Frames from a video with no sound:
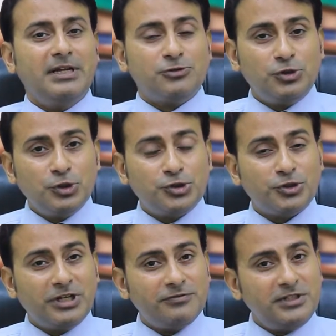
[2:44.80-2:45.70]
So you
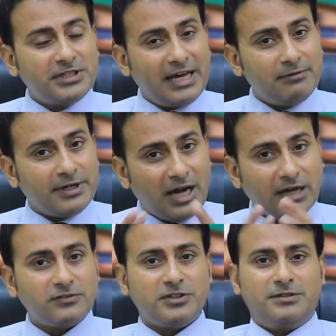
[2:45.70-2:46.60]
should give the relevant
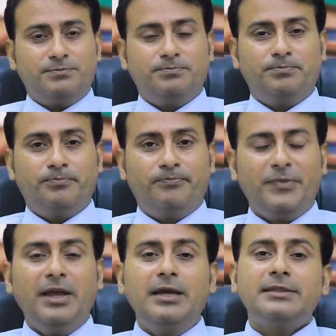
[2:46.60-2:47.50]
answer.
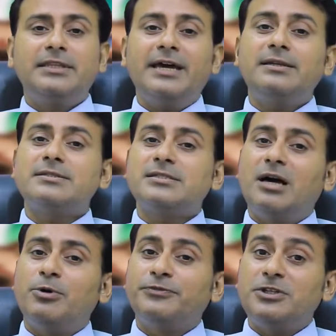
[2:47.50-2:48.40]
Then
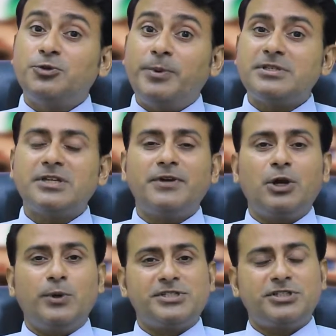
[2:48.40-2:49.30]
some of the
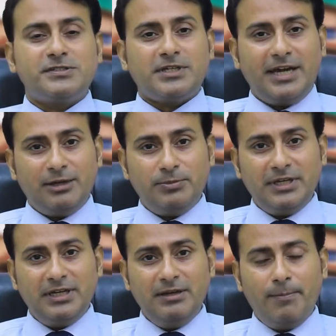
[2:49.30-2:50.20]
specific questions can
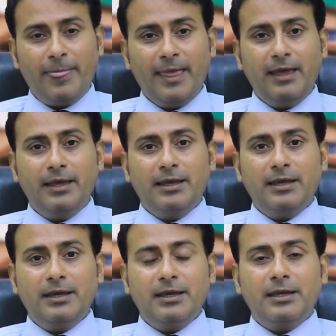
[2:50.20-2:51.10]
be
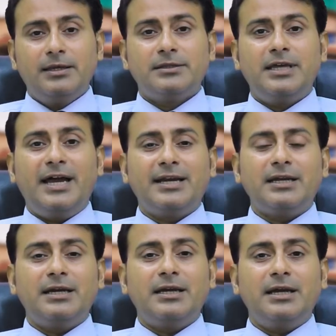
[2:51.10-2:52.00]

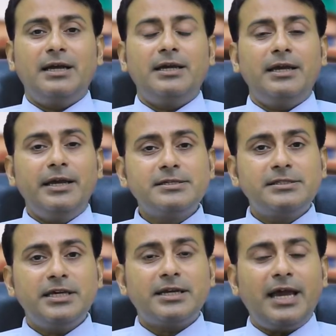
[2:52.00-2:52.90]
that
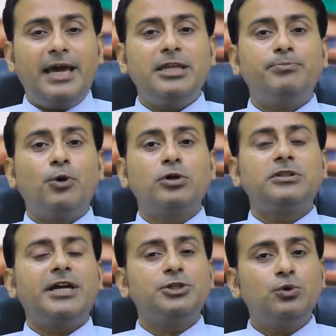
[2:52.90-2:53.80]
is there any book
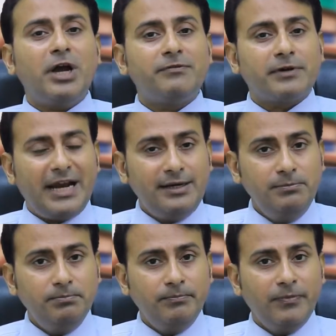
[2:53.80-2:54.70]
that you have
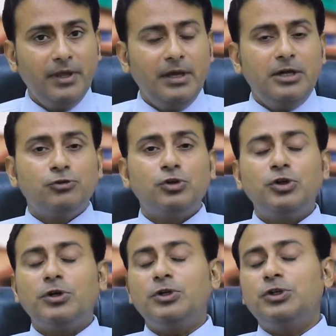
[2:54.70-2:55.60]
read? So
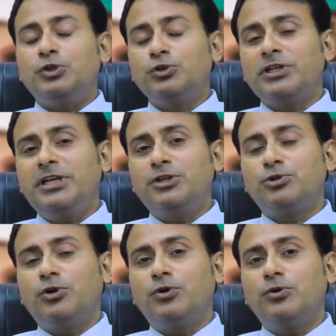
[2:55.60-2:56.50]
usually,
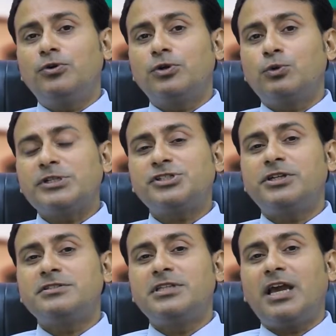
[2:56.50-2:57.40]

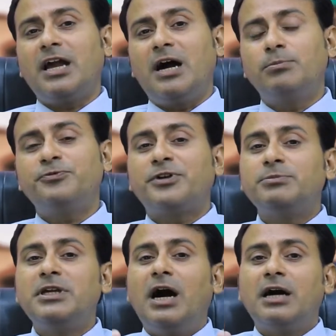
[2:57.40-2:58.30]
questions they come
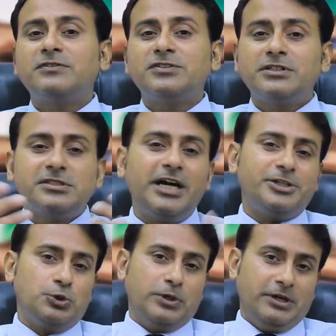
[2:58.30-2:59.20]
from the answers
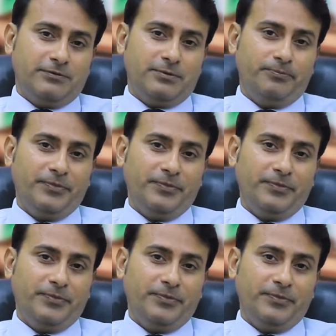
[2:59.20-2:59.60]
that you give.